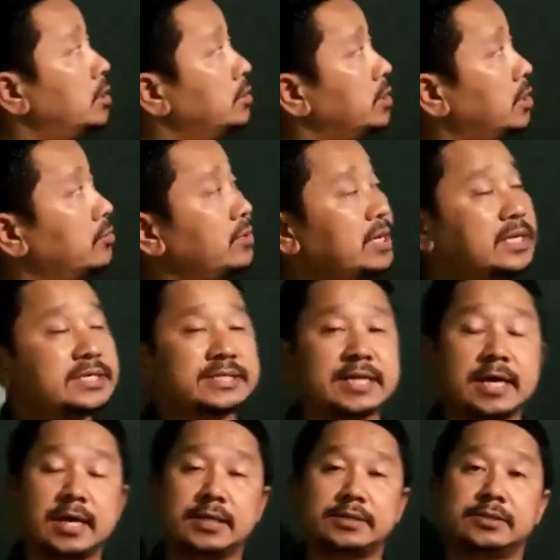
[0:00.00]
now we'll
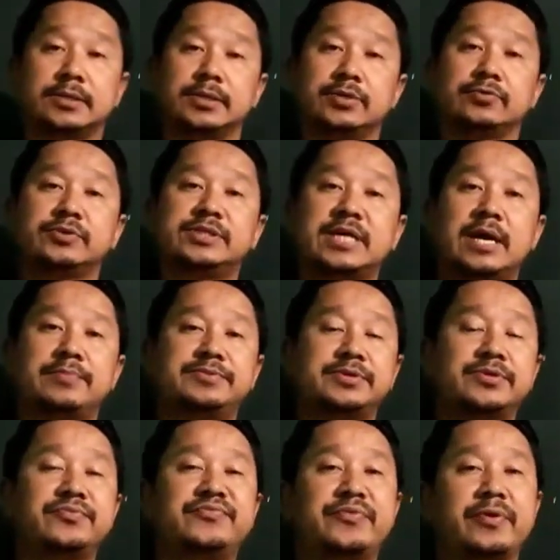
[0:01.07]
start a new
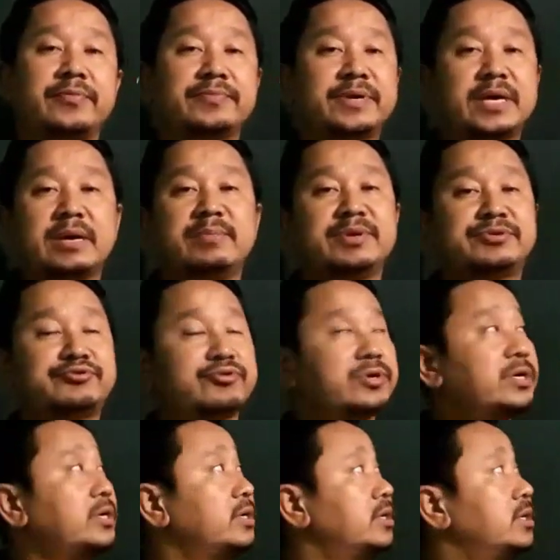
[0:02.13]
chapter from chemistry.
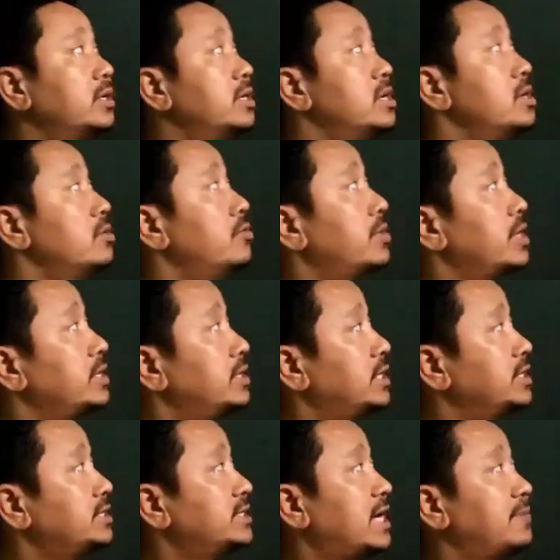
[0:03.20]
Okay, that
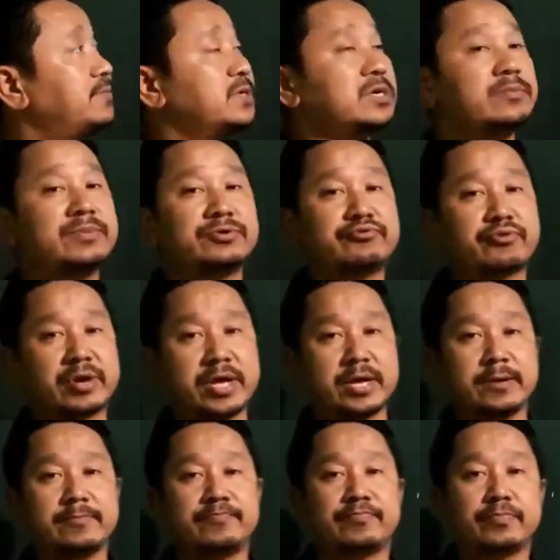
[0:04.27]
is chapter number 3,
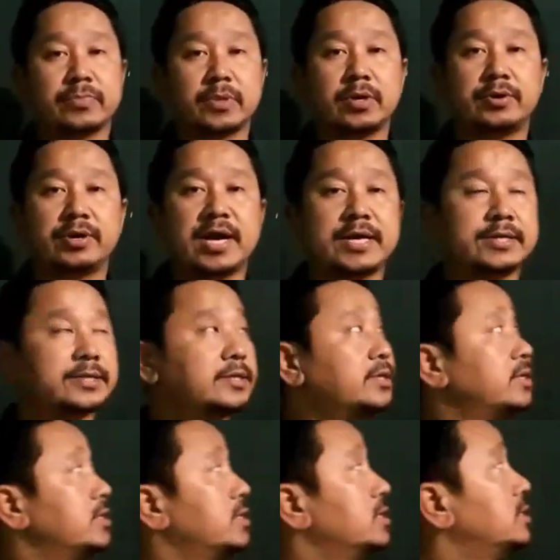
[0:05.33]
right?
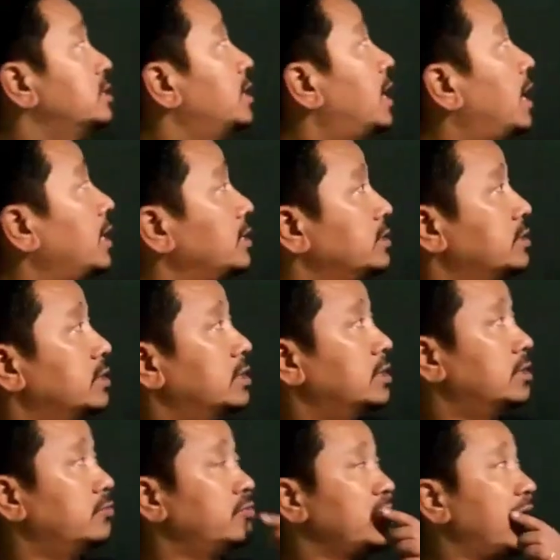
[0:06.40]
And
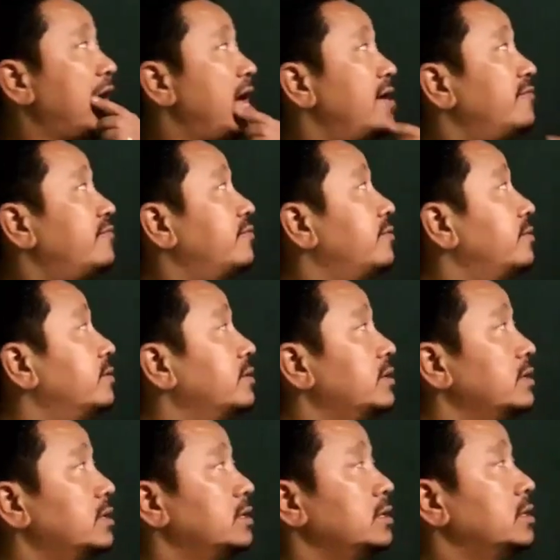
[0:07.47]
we have
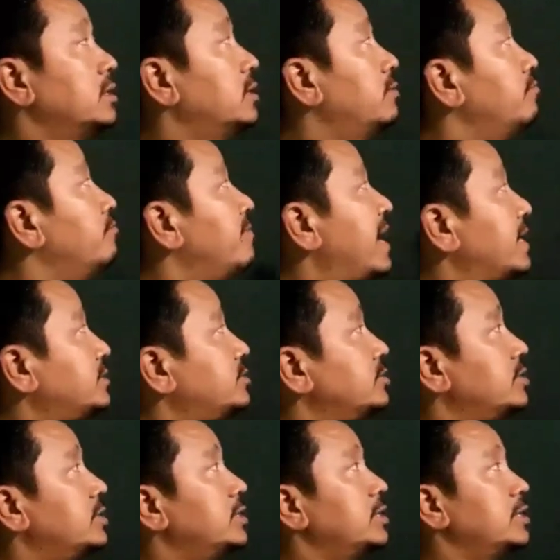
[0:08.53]

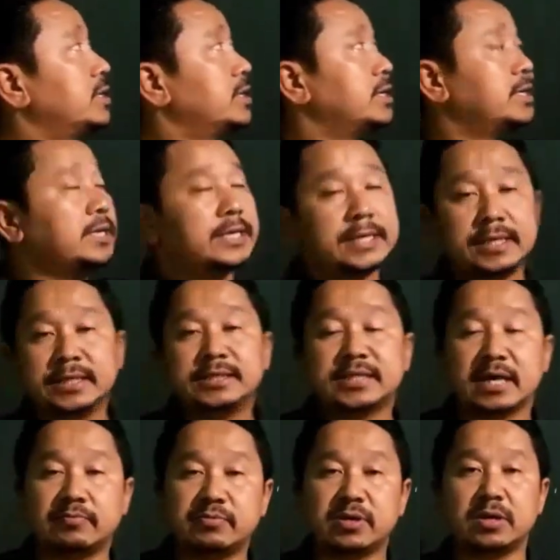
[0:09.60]
matter in
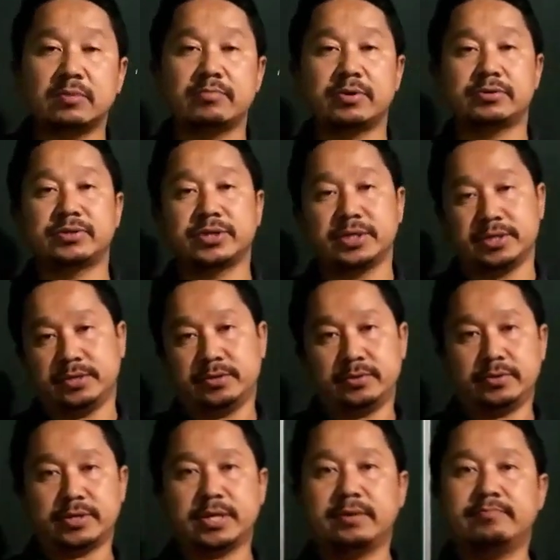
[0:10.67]
chapter number 3.
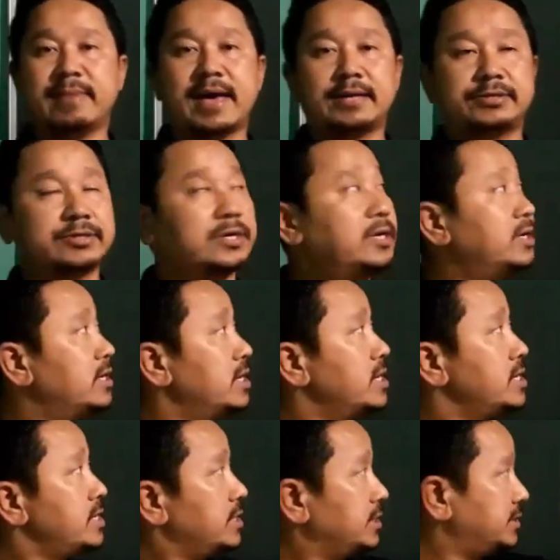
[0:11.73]
Okay, matter
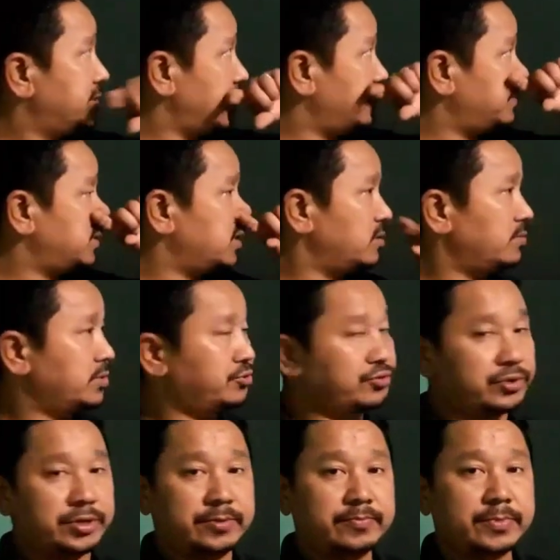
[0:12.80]
in chapter number
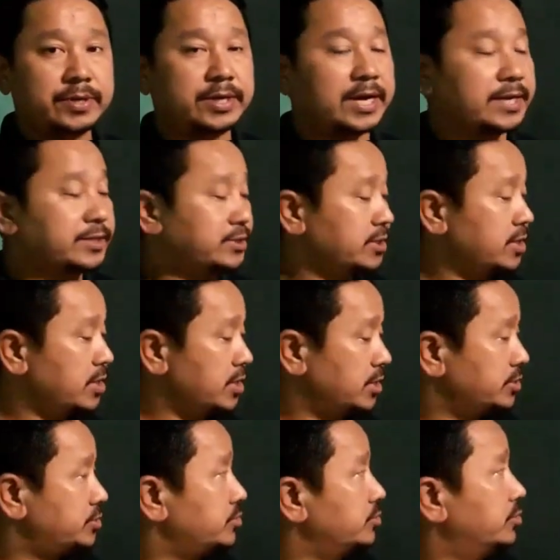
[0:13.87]
3. All right.
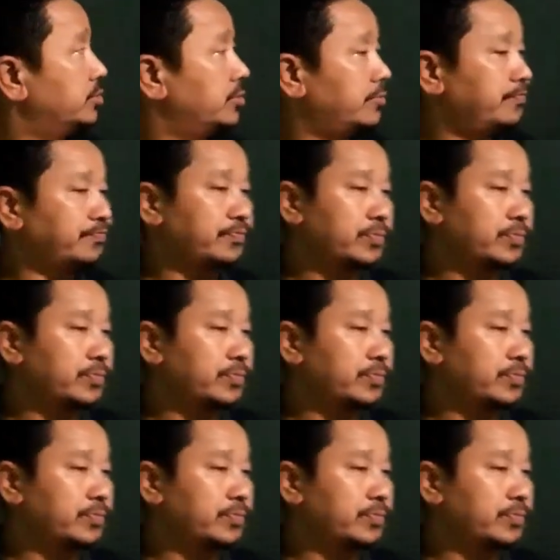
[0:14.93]
So